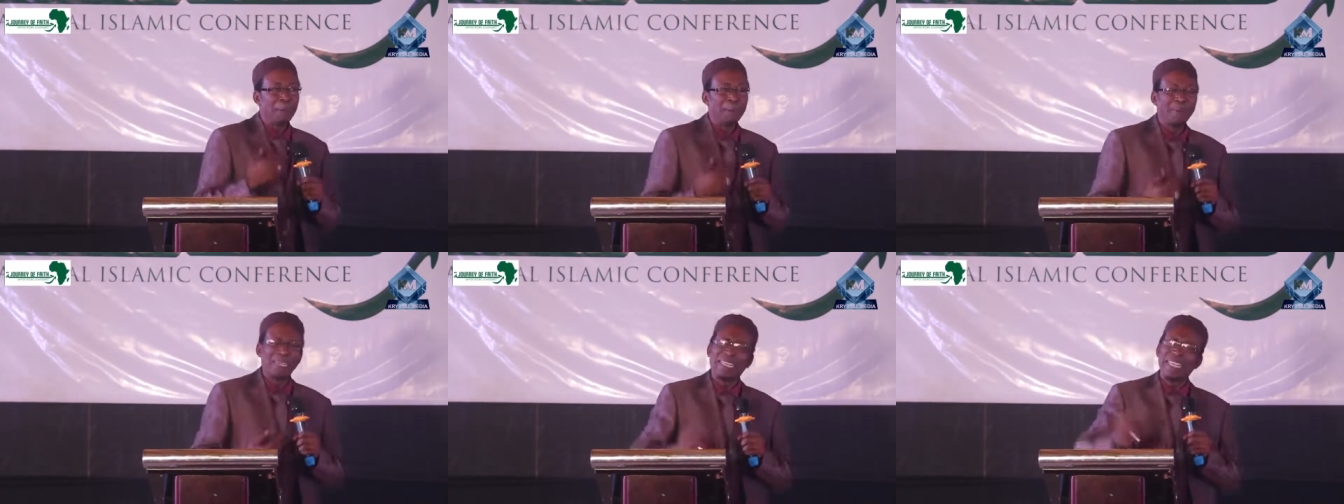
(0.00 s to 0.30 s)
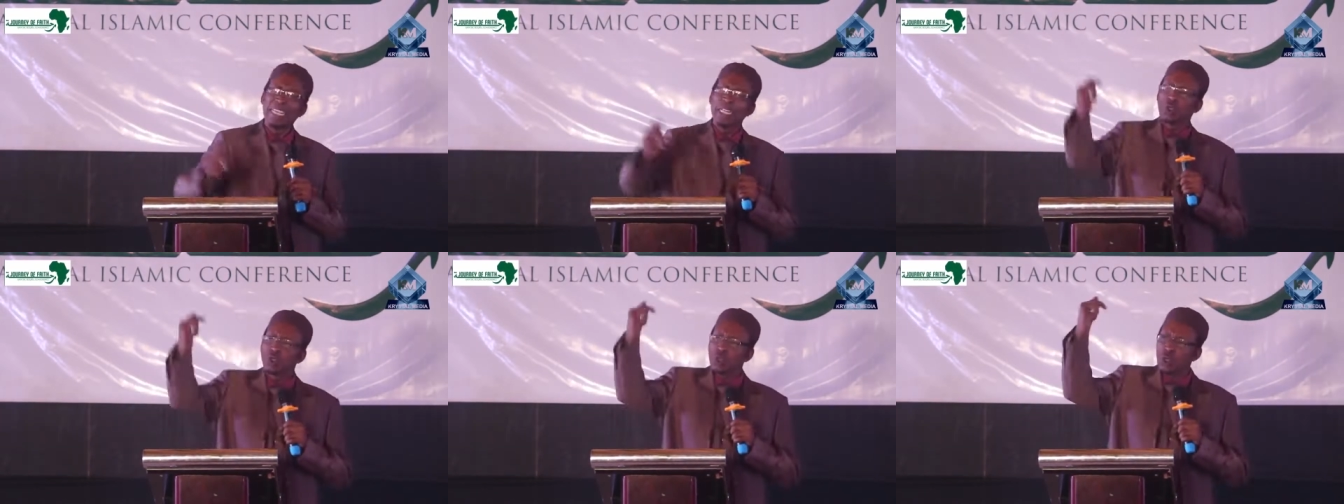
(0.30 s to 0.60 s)

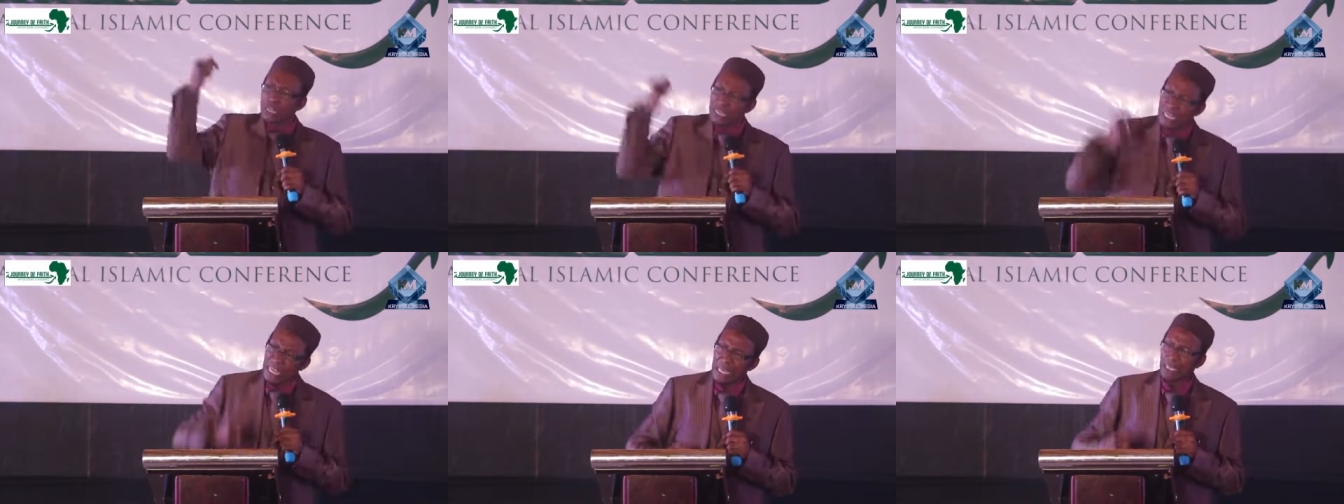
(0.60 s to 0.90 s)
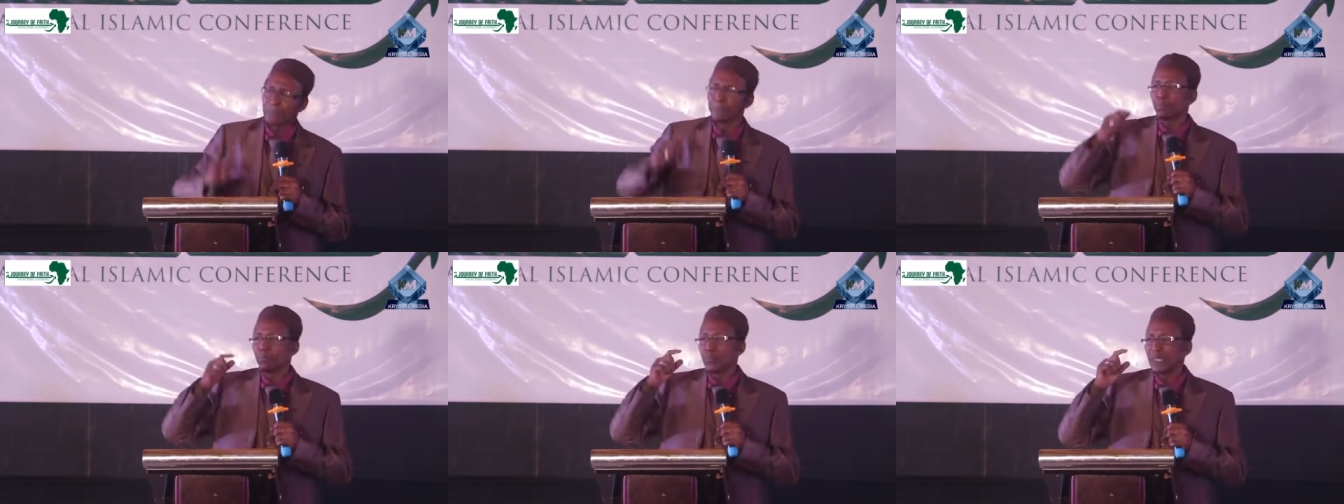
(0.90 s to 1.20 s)
begin to
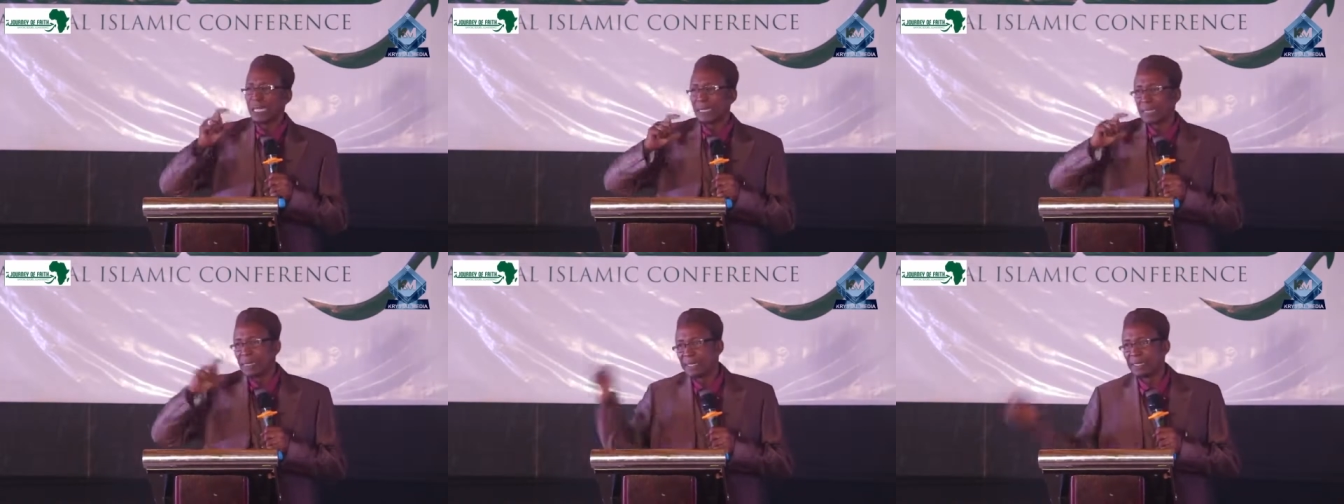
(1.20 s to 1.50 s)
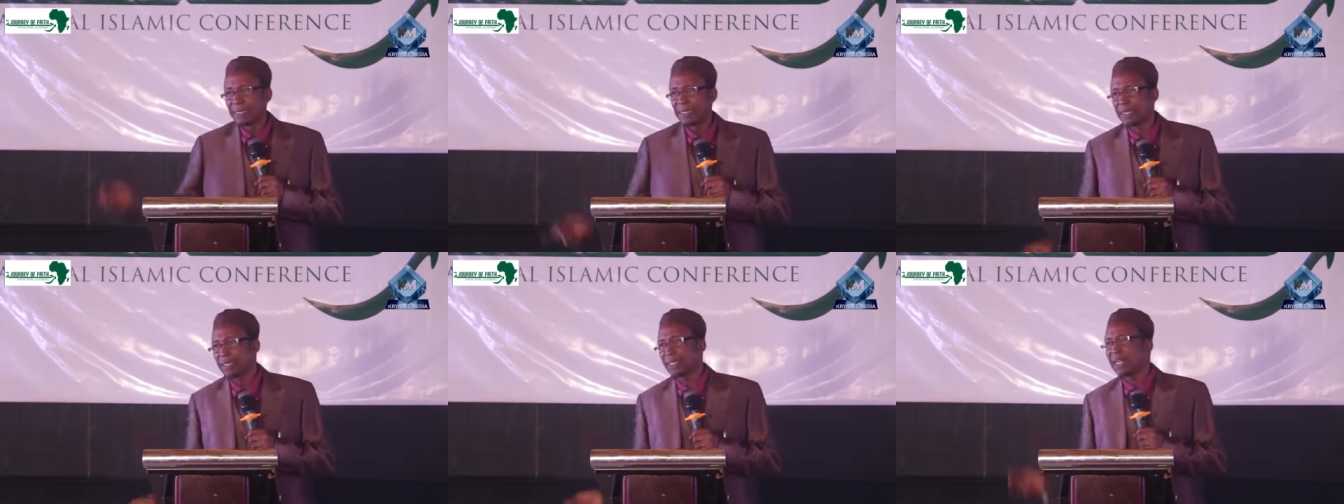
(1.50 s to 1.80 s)
think that
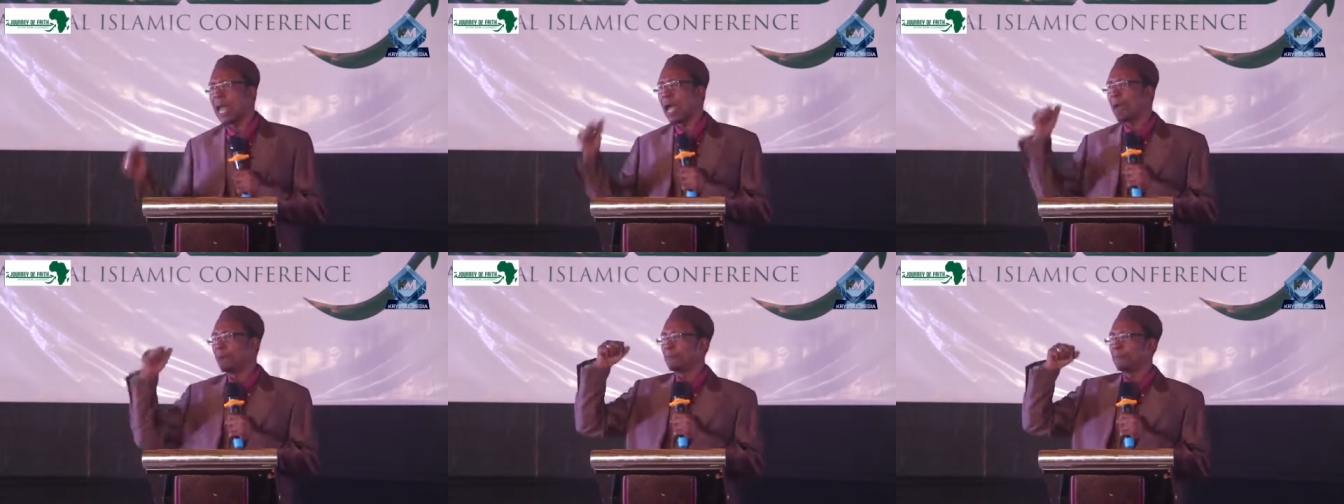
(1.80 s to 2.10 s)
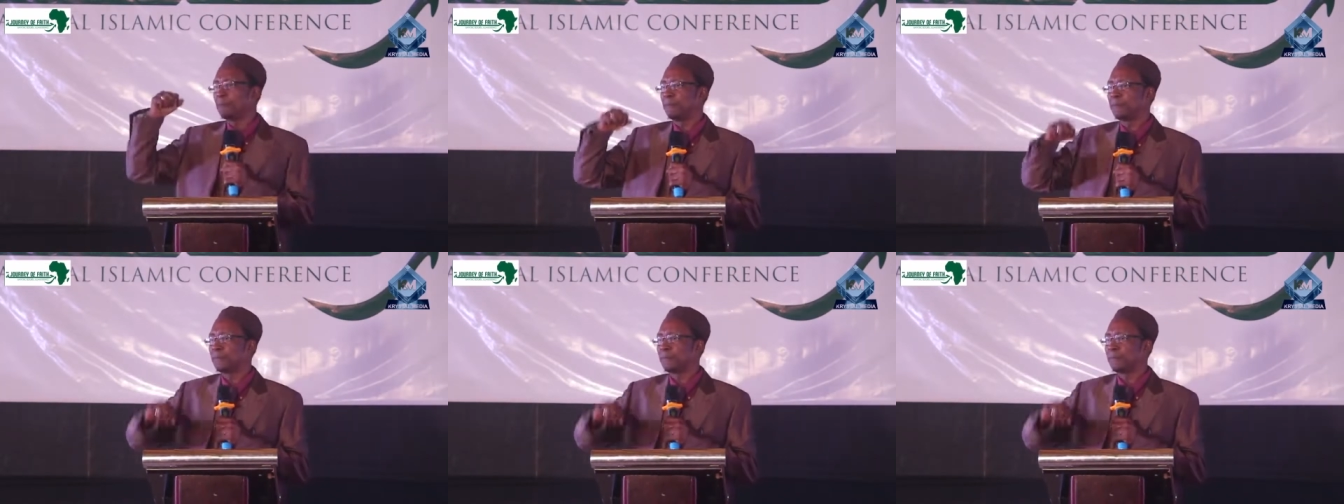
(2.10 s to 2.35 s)
this is Islam.